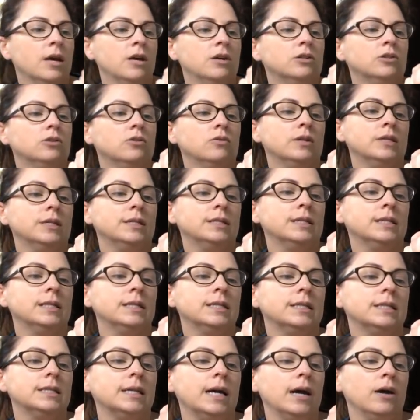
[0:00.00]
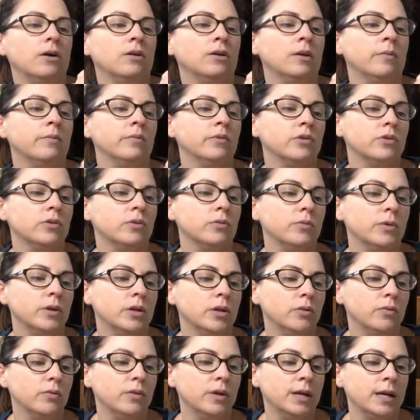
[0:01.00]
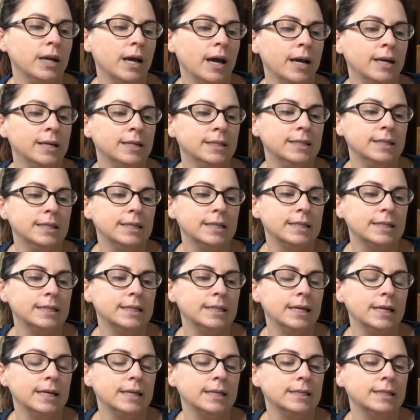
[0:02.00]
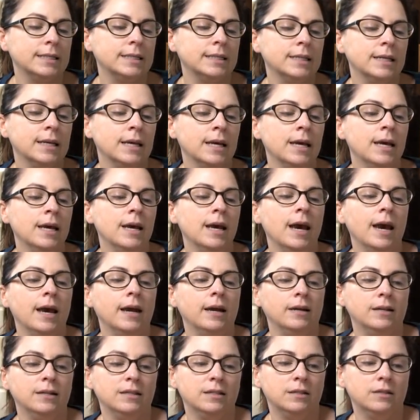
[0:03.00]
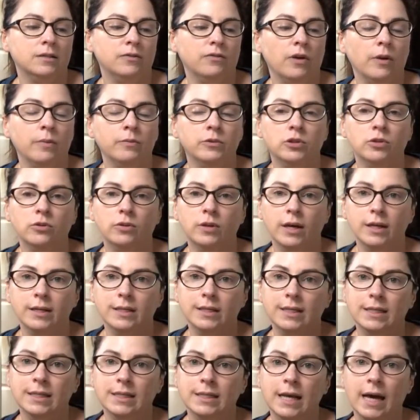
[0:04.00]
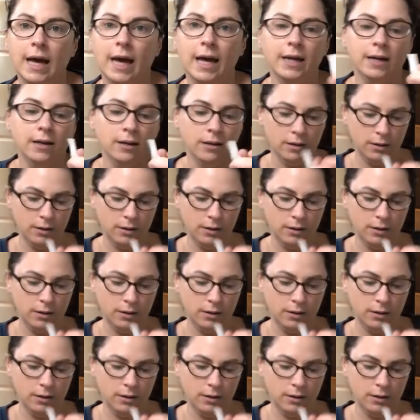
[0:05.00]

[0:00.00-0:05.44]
So this is style number 33966, and it's from 2010.